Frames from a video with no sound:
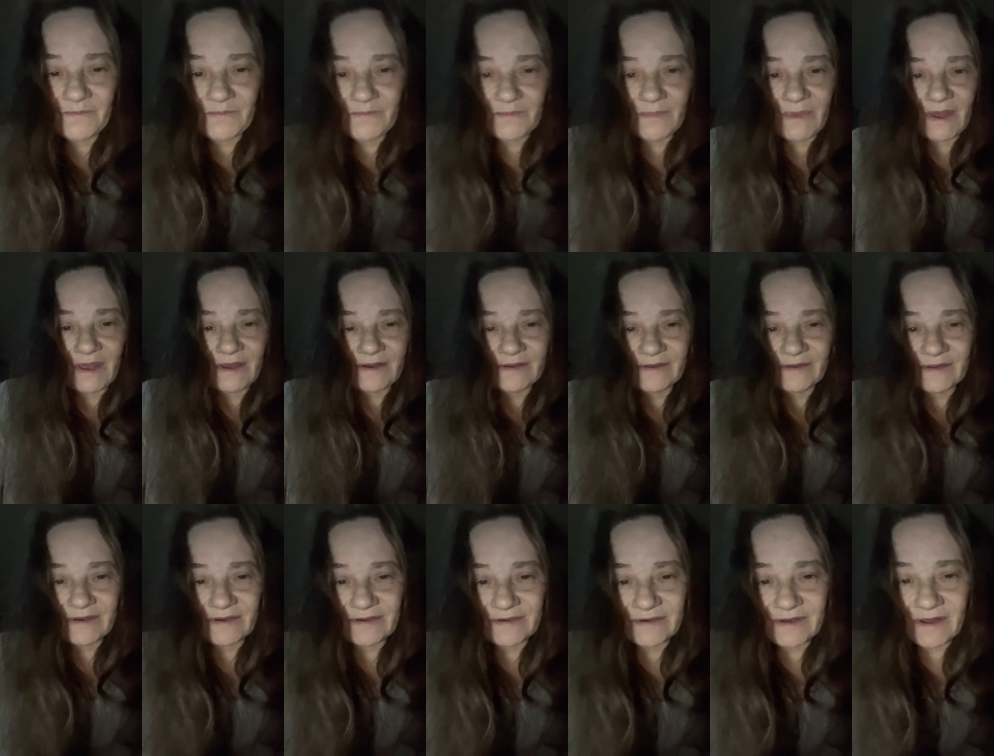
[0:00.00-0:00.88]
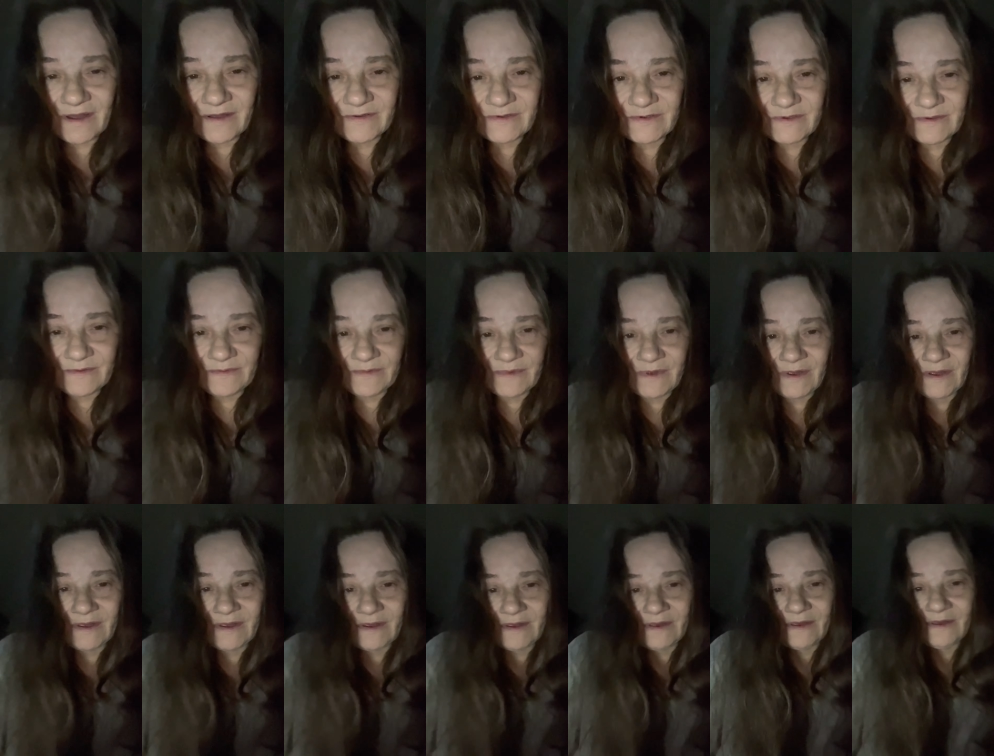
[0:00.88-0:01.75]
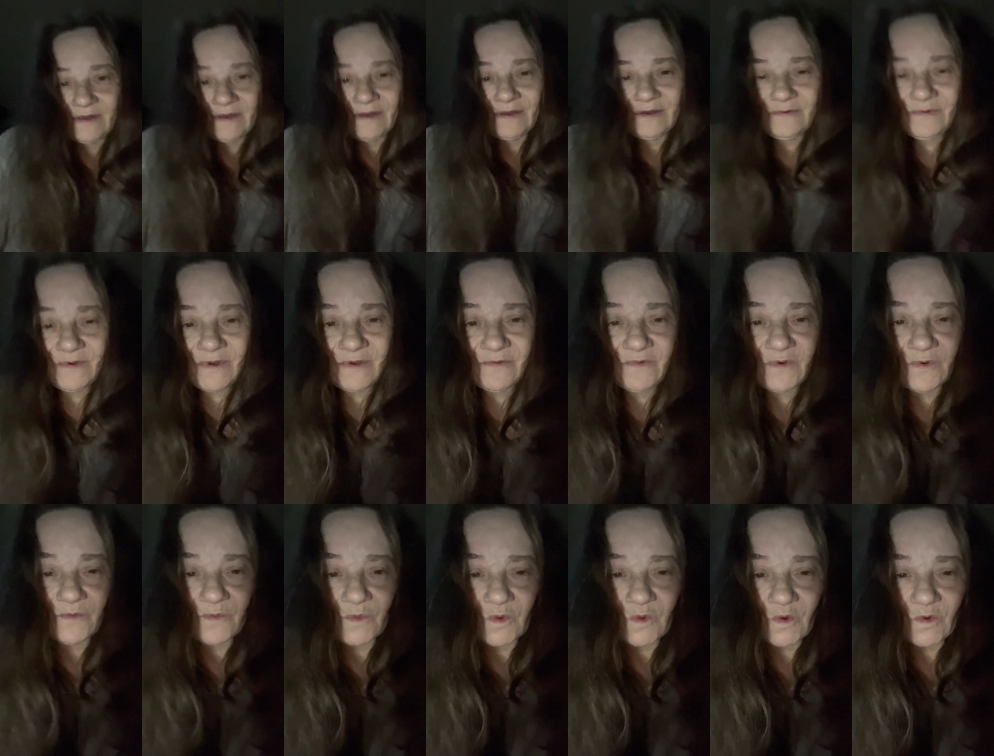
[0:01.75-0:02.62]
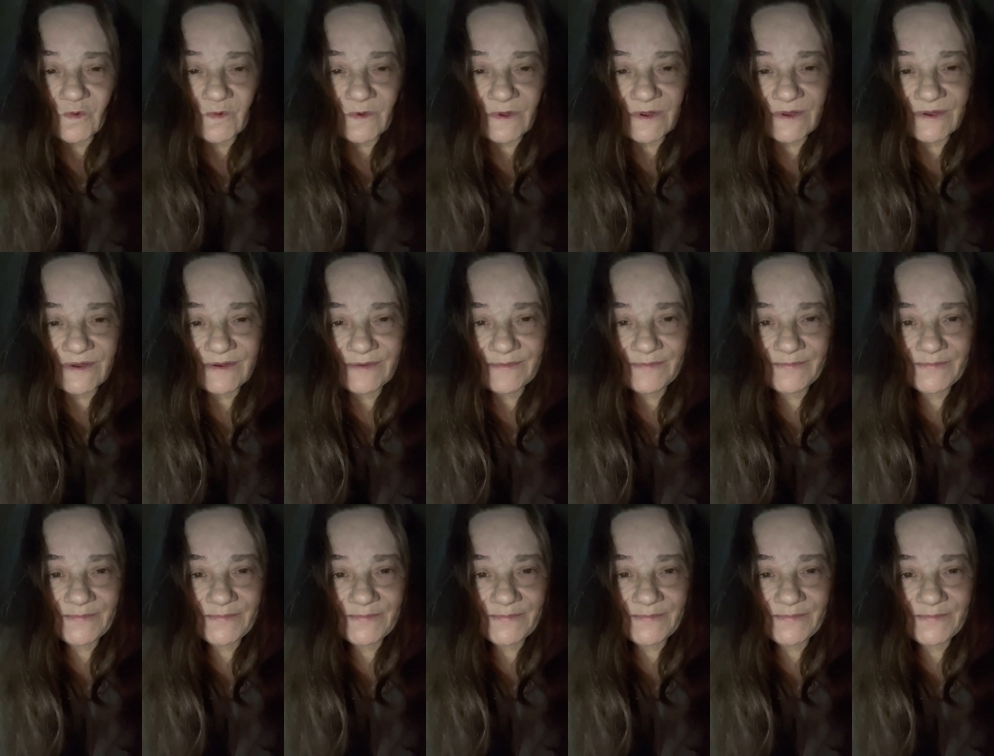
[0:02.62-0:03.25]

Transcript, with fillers: Madeline and I's favorite movies.